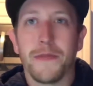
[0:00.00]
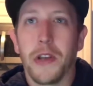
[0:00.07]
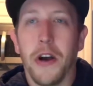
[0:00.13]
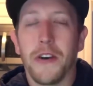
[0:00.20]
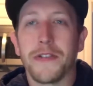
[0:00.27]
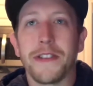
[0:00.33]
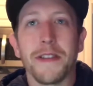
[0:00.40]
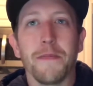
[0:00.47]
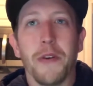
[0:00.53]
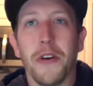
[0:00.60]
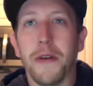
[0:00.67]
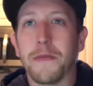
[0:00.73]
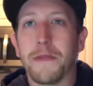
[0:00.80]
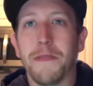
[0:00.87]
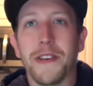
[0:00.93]
tossing the ball
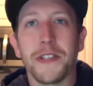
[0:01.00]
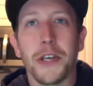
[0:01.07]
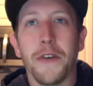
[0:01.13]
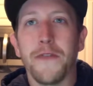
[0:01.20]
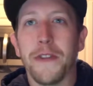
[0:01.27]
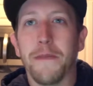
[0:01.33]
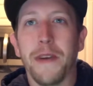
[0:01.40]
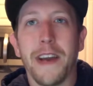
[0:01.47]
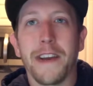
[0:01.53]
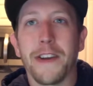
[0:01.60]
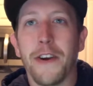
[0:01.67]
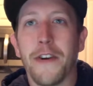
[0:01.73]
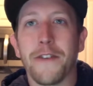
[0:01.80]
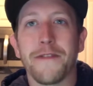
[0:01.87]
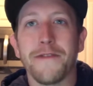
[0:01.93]
up to myself in the
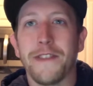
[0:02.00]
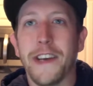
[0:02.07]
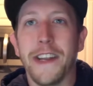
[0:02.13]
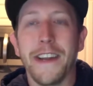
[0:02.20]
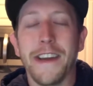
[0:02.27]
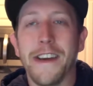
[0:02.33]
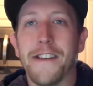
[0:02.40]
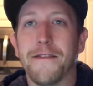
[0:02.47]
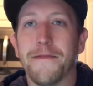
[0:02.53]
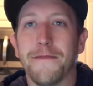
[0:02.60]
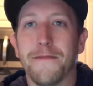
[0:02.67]
backyard, hitting it,